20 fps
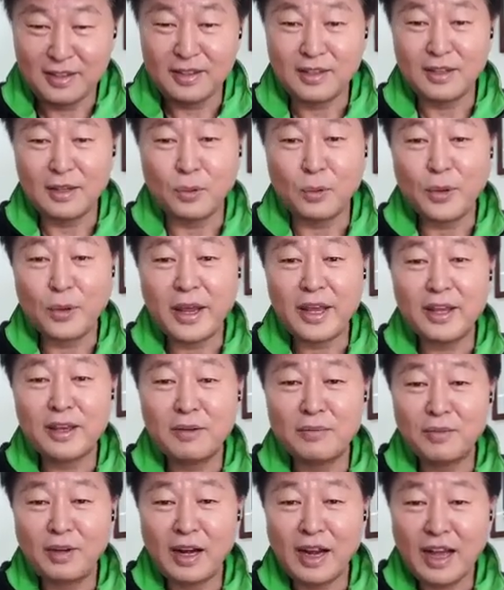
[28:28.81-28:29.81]
the way
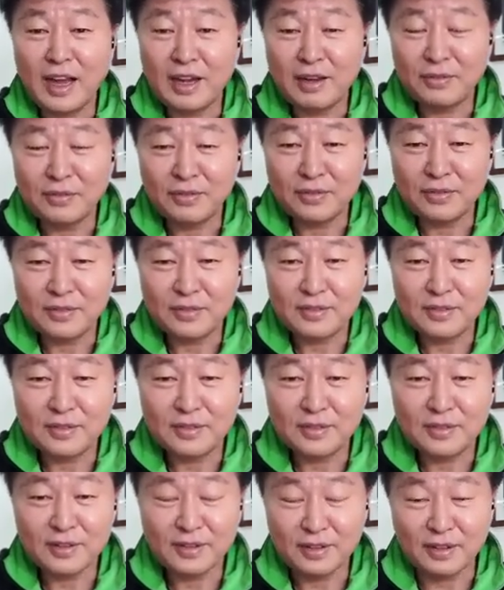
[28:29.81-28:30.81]
of life,
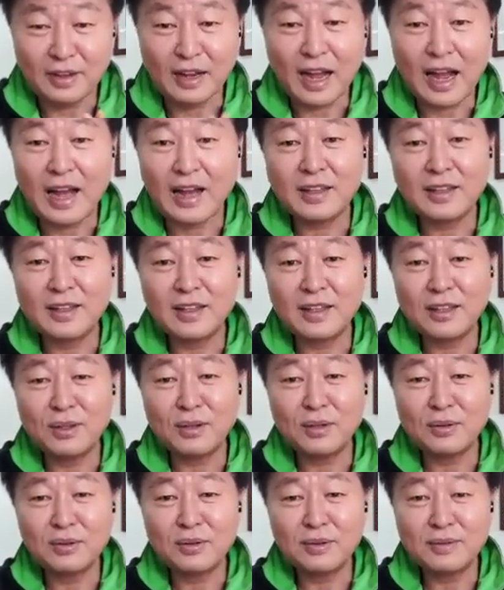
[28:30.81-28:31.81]
the
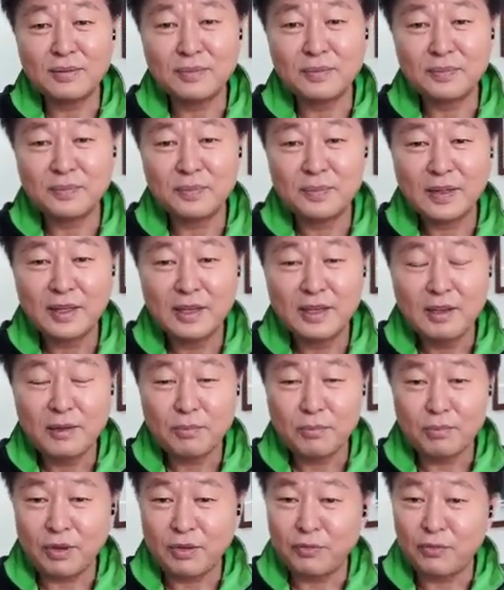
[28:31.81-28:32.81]
attitude.
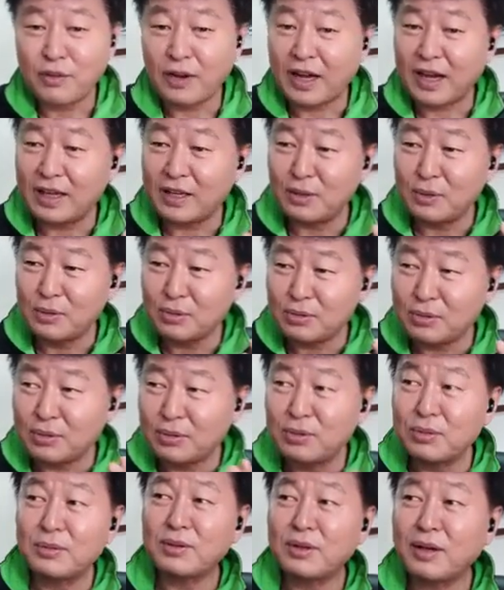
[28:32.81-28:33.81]
Before I used
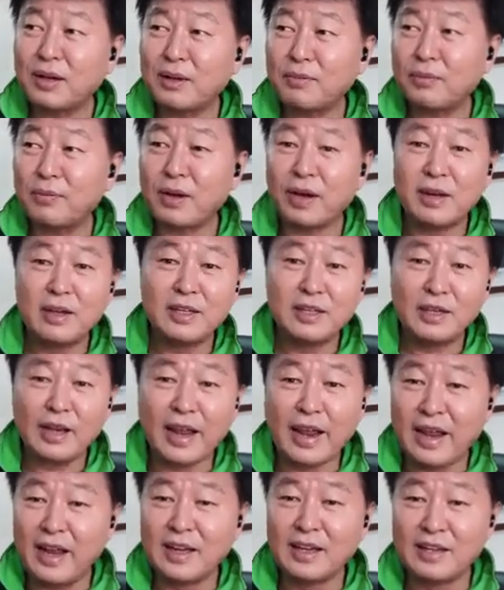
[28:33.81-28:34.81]
to very
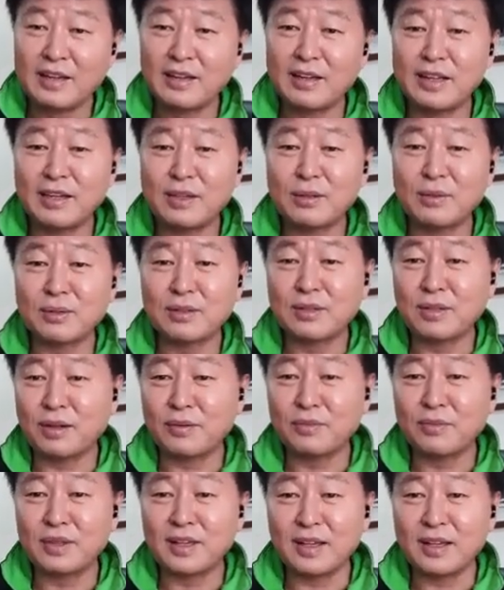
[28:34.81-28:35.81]
angry to
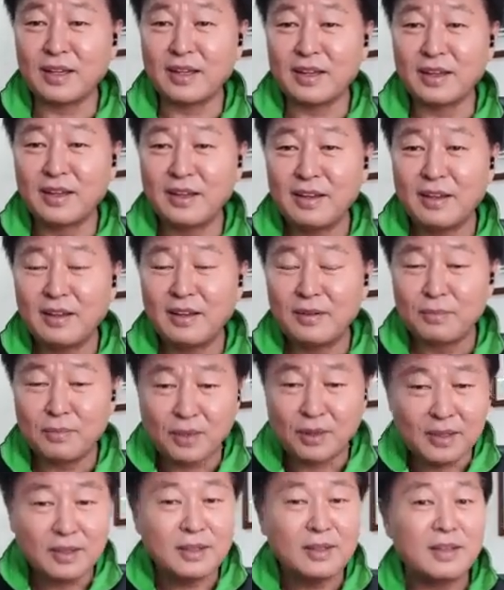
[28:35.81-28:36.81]
something,
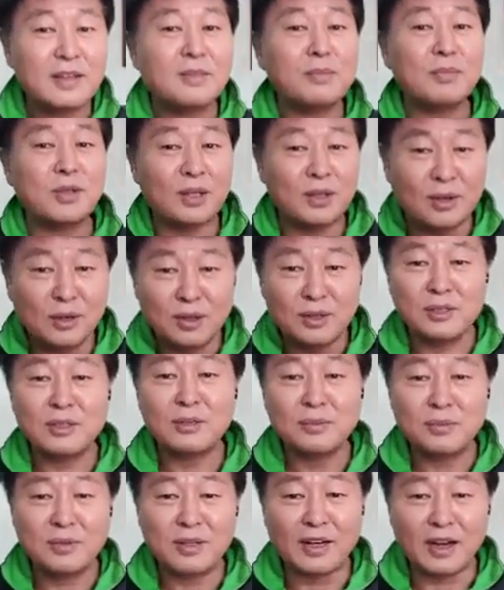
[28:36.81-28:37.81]
but because
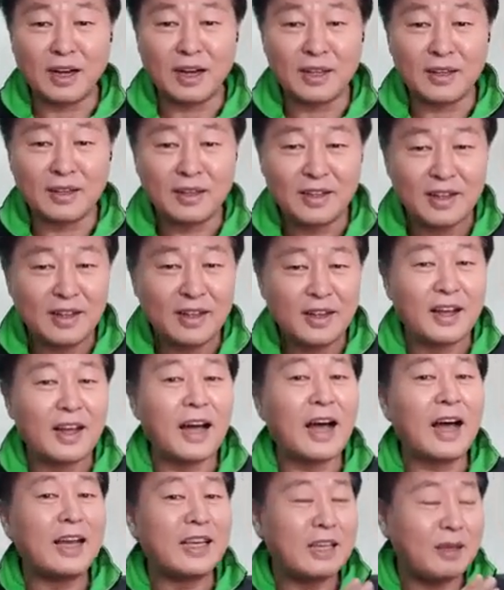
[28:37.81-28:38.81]
of God,
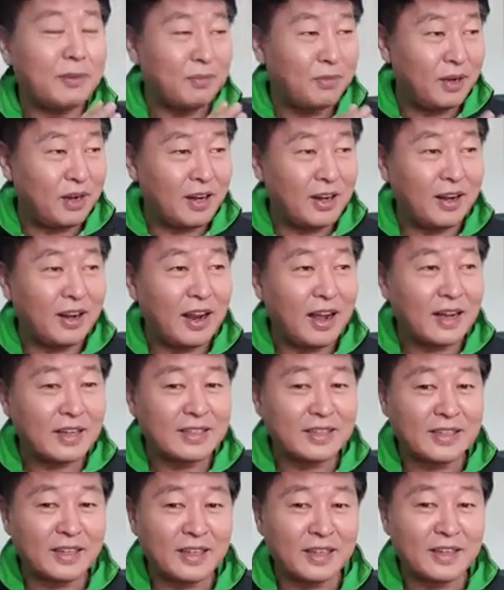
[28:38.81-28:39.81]
I am
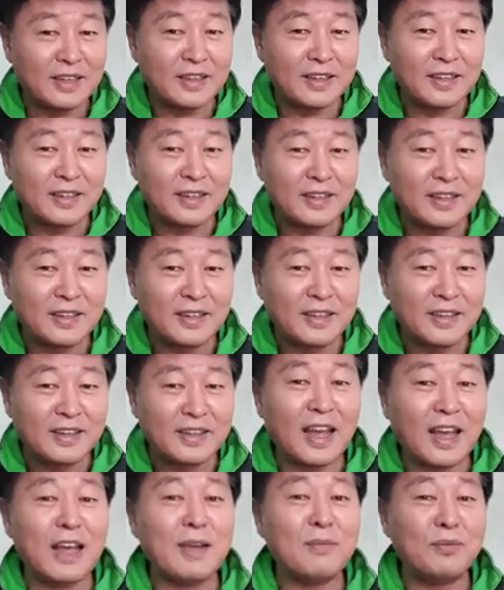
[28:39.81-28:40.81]
relaxing,
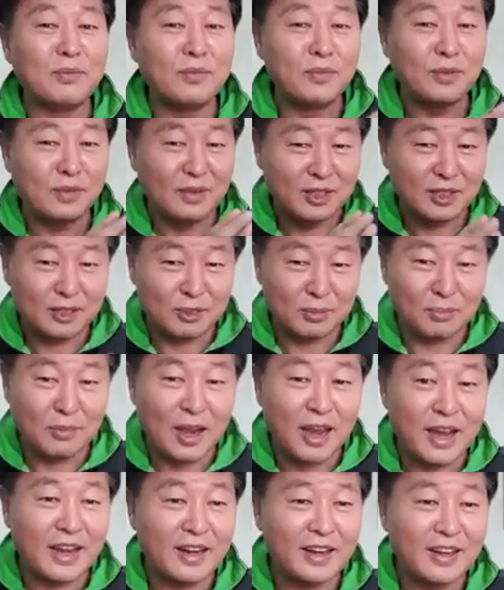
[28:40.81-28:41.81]
I'm
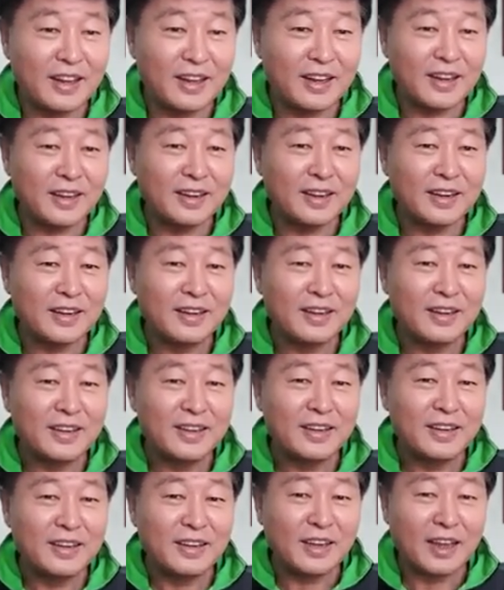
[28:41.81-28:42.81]
smiling,
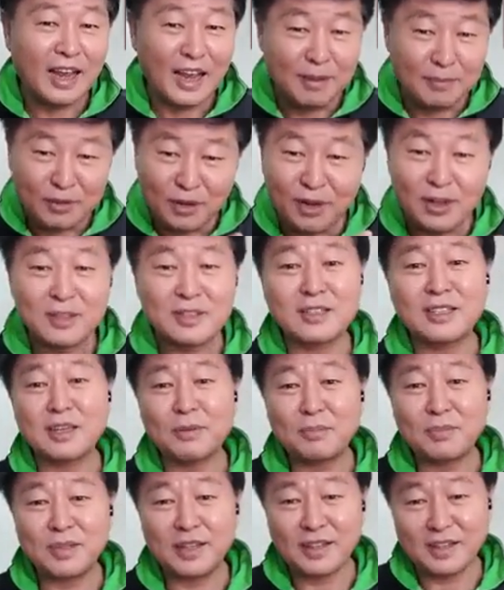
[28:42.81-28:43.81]
I'm
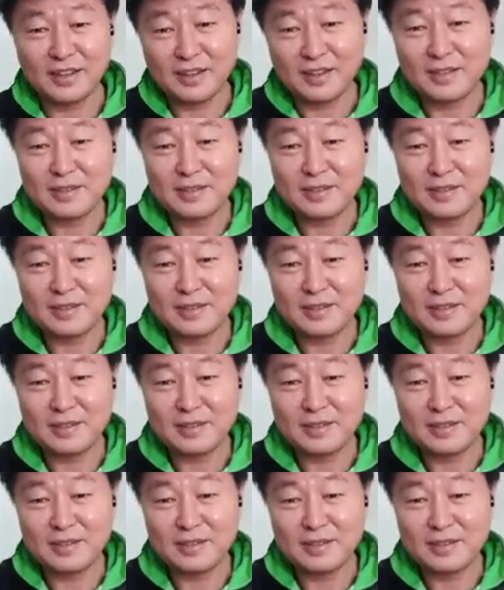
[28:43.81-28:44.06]
accepting.